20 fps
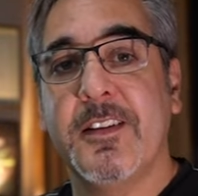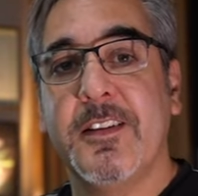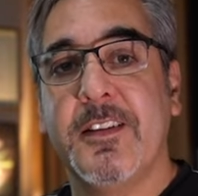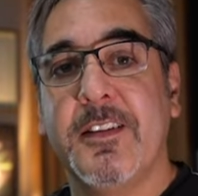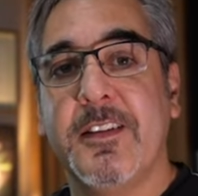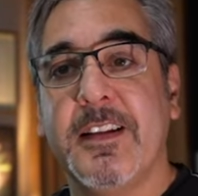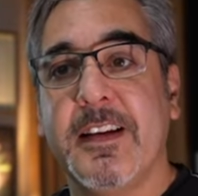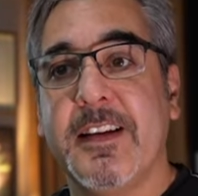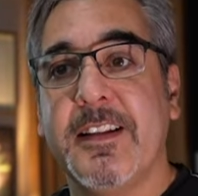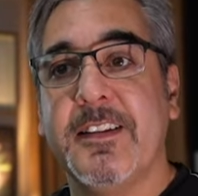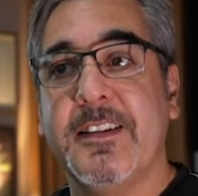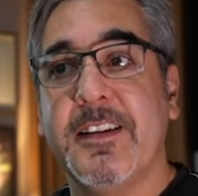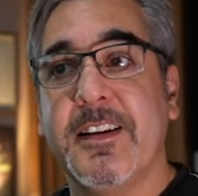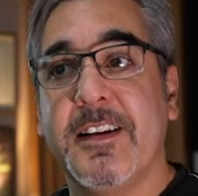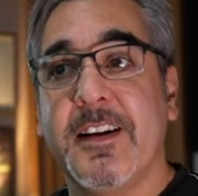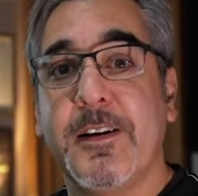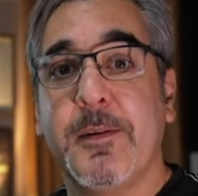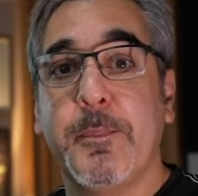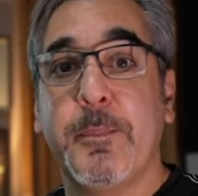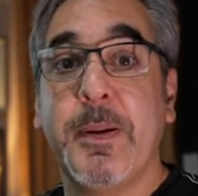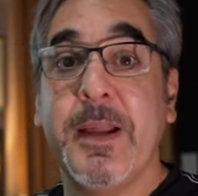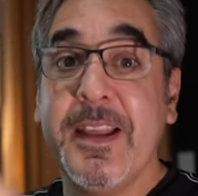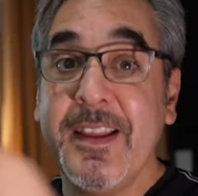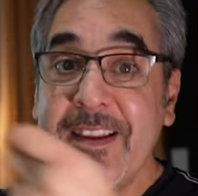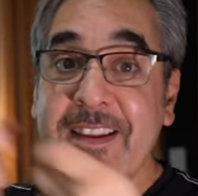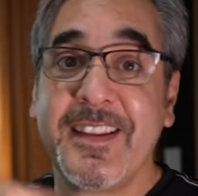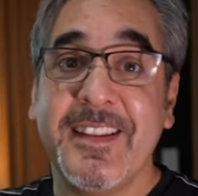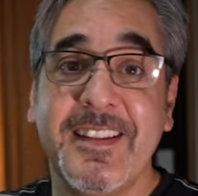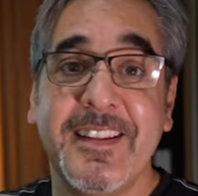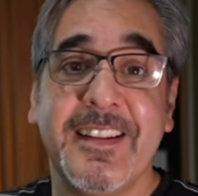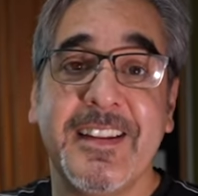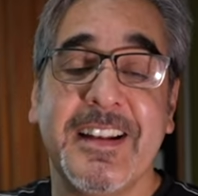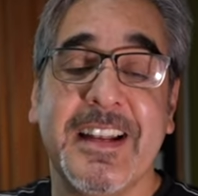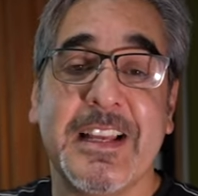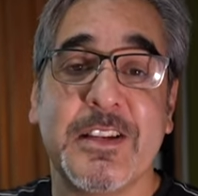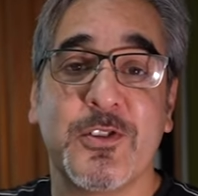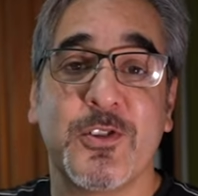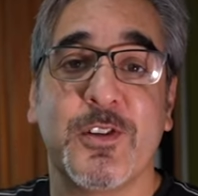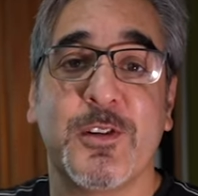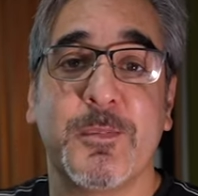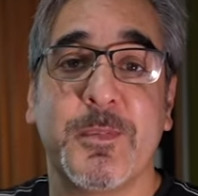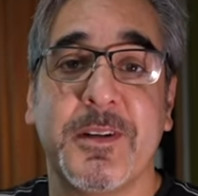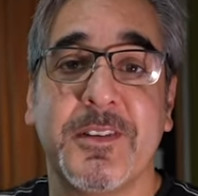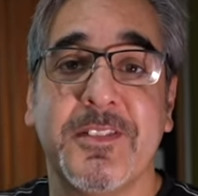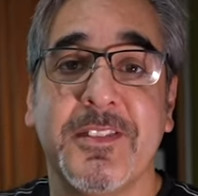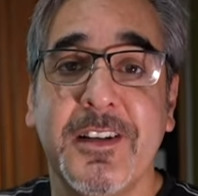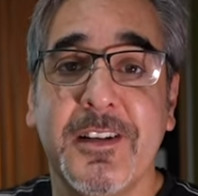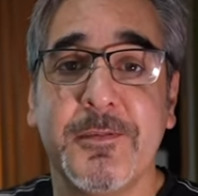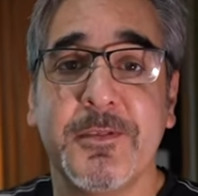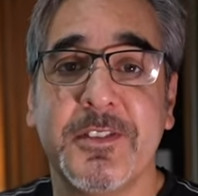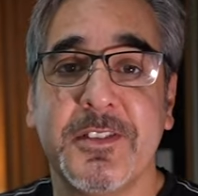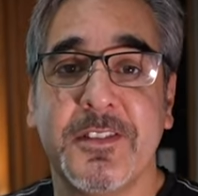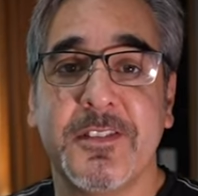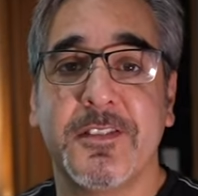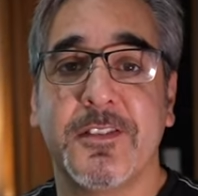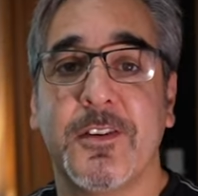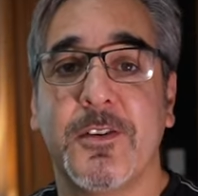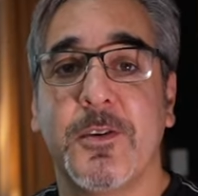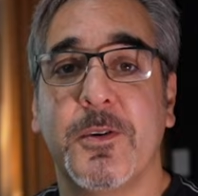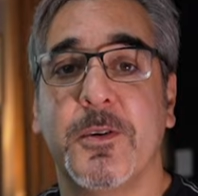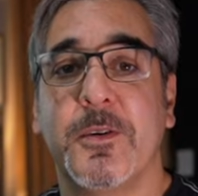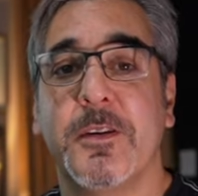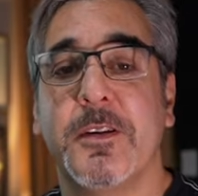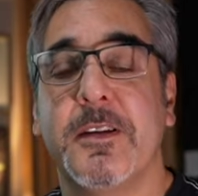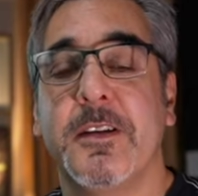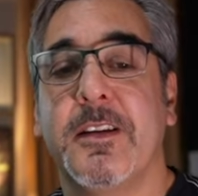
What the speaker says: that they are paying the National Park Services. So